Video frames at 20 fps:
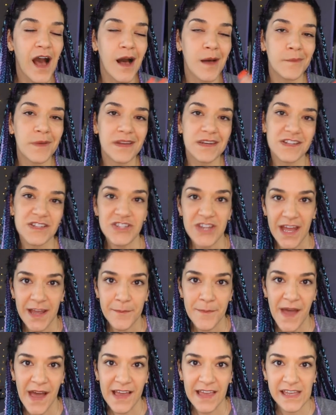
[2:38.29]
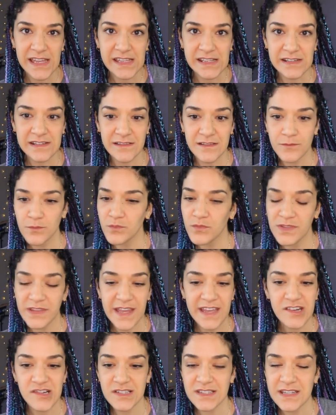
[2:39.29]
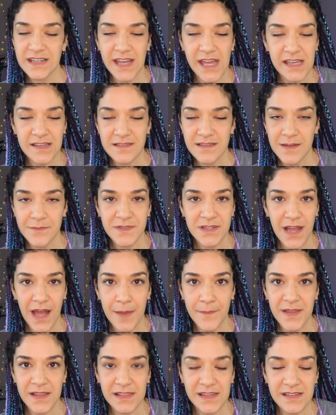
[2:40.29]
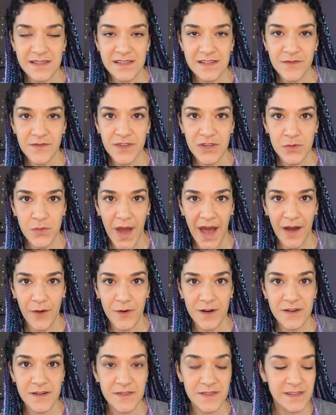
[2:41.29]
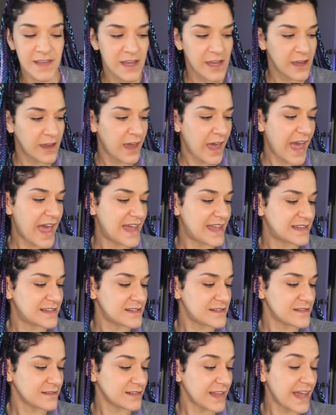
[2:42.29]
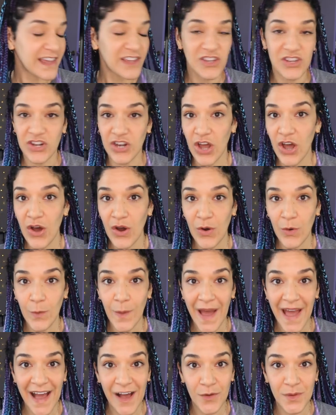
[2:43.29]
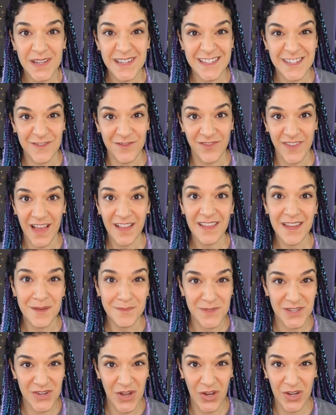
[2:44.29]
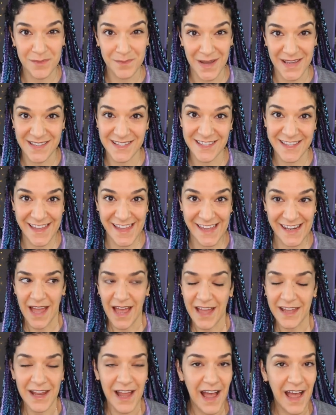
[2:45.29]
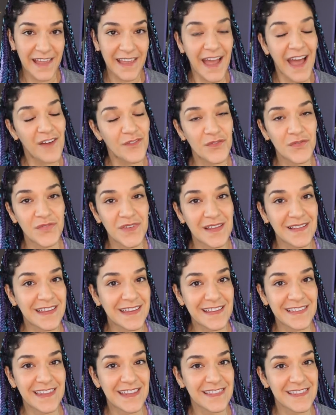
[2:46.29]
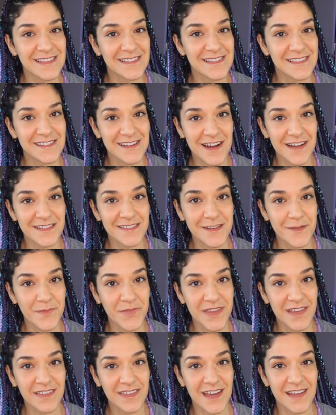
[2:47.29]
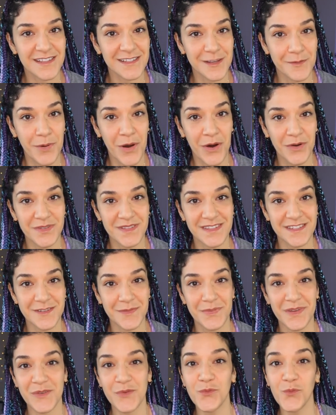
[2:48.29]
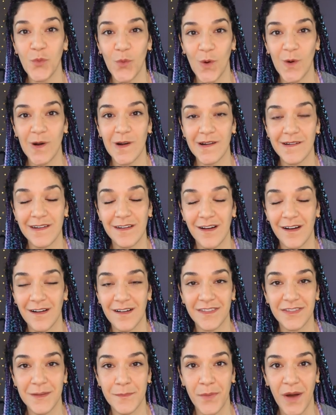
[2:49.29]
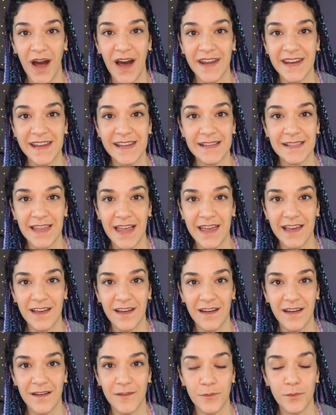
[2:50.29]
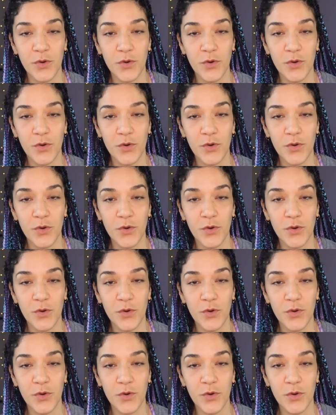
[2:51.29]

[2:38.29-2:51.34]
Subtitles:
I'm going to check back in later tonight sometime, at least a few hours, and let you know how it developed on my skin. I have a feeling that this is not something that's supposed to be worn on the body like a